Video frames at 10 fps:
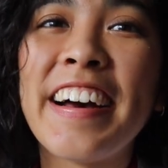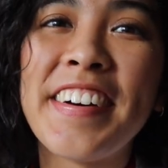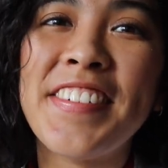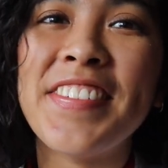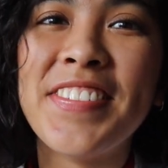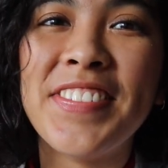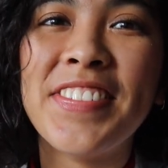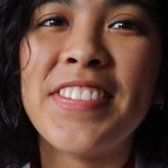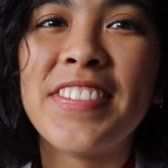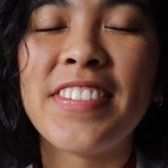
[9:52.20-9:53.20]
um,
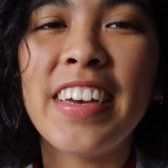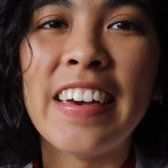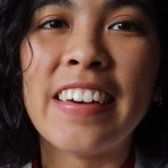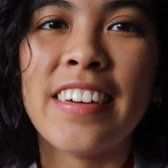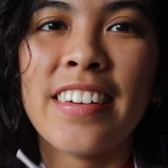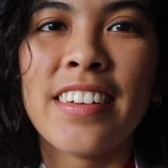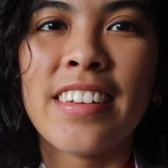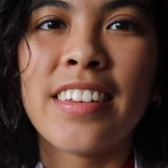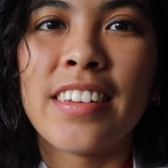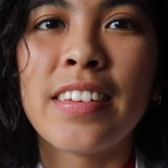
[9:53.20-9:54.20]
yeah.
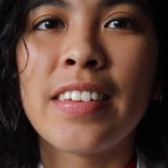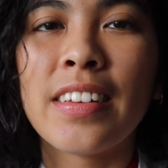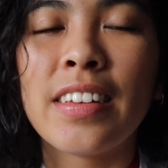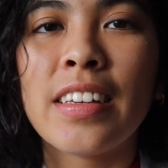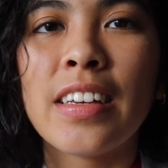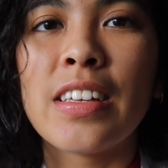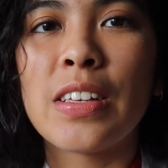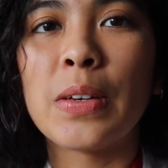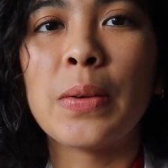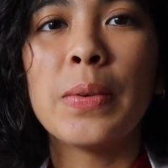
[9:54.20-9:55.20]

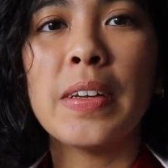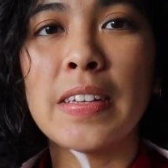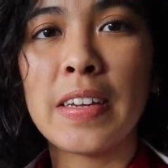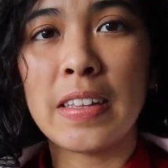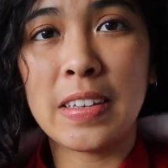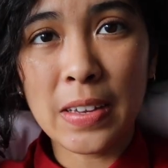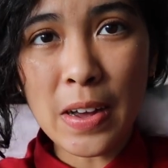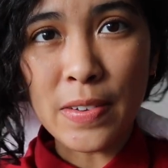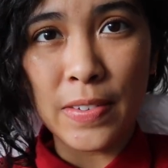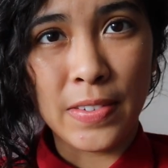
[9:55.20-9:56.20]
So let's take this
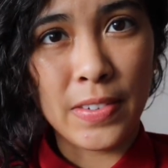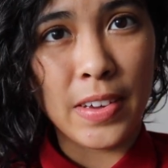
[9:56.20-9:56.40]
off